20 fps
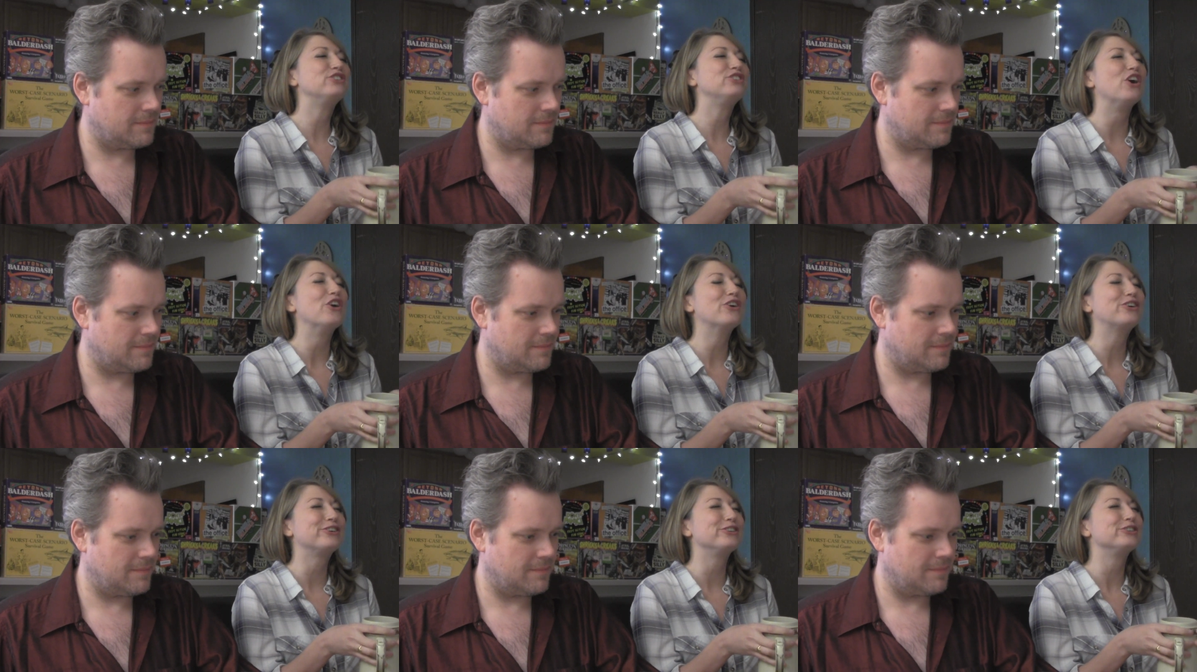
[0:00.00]

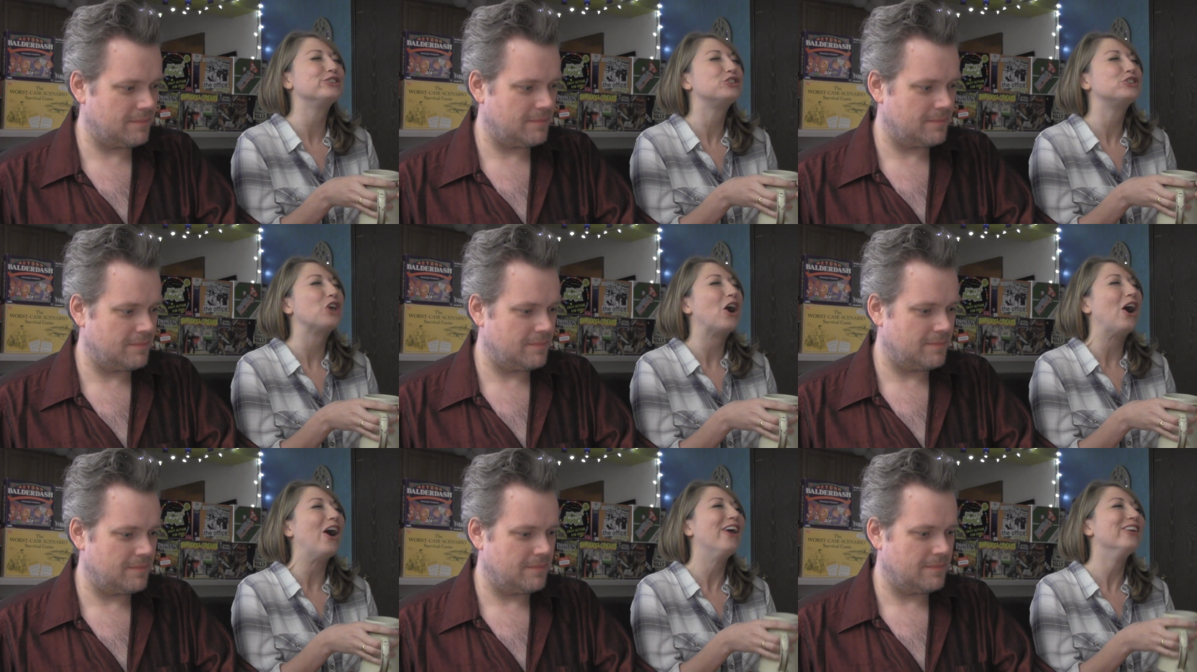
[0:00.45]
Speaker 1: Dunkle
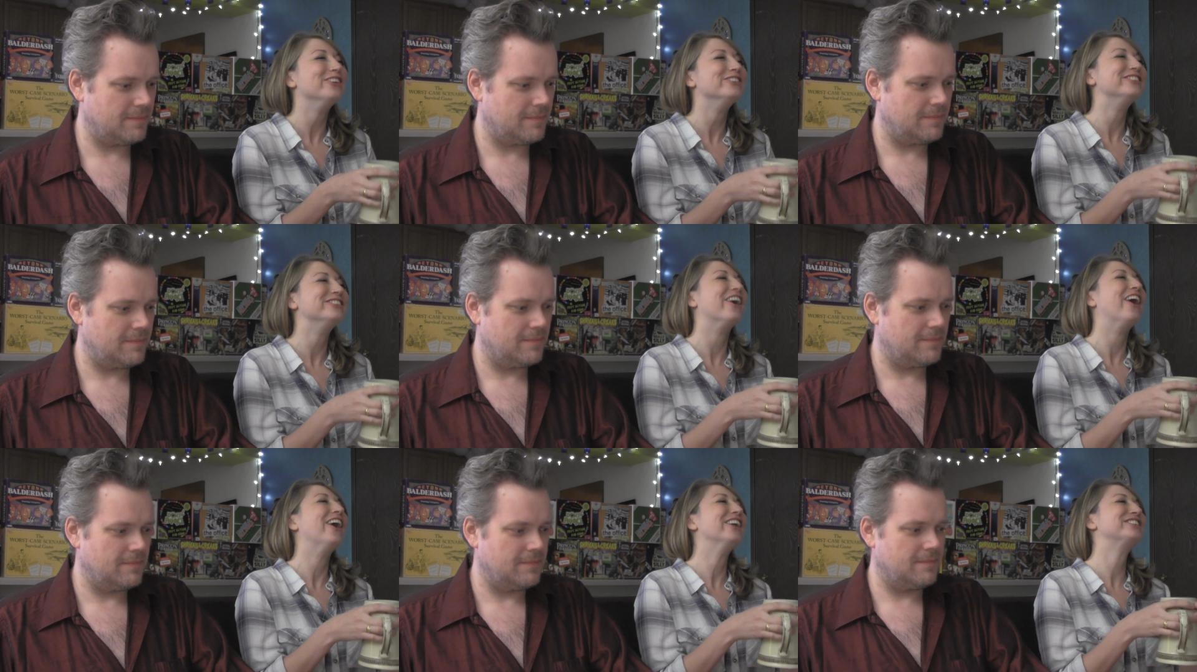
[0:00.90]
John
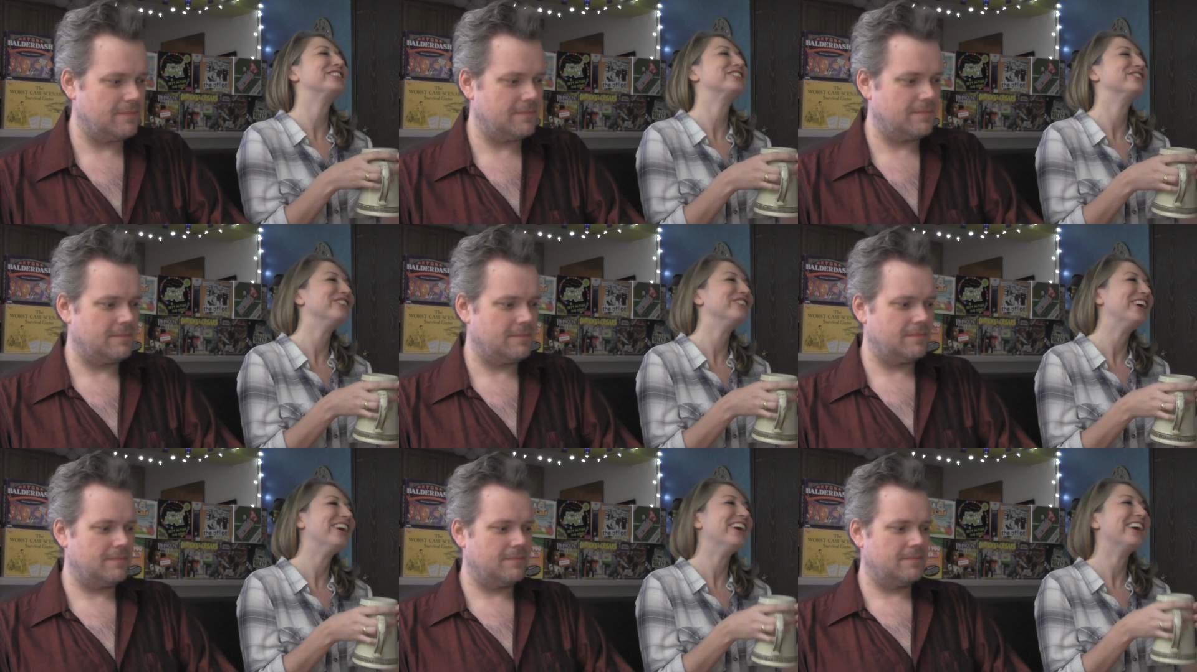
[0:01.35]
touched
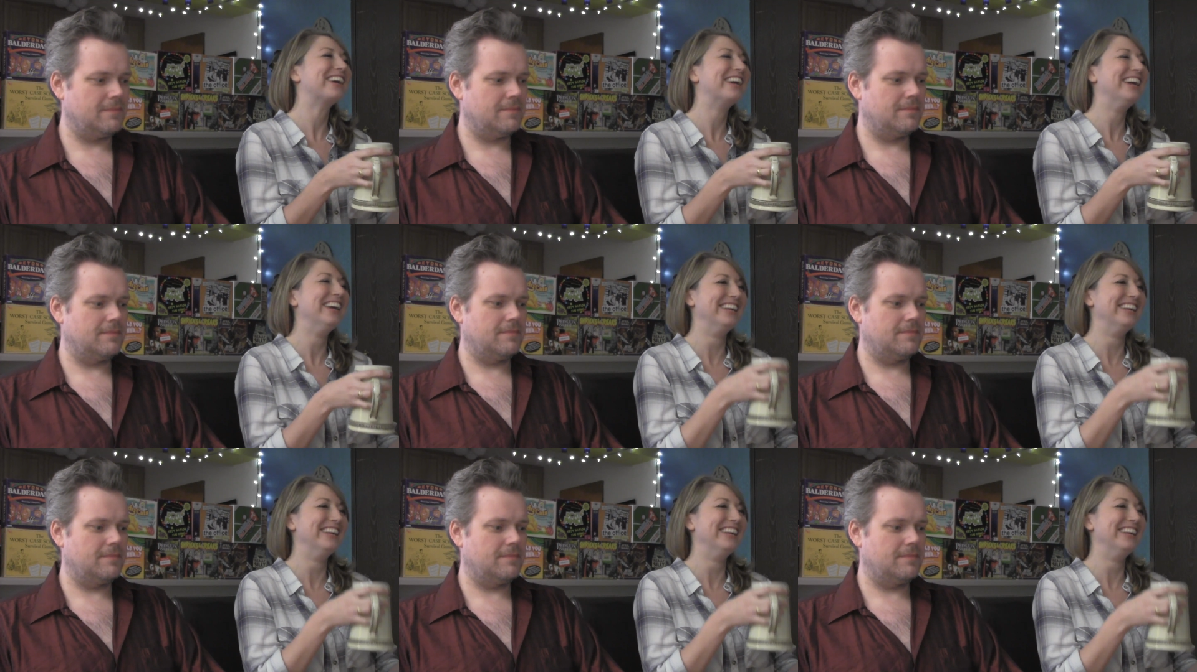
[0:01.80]
me again.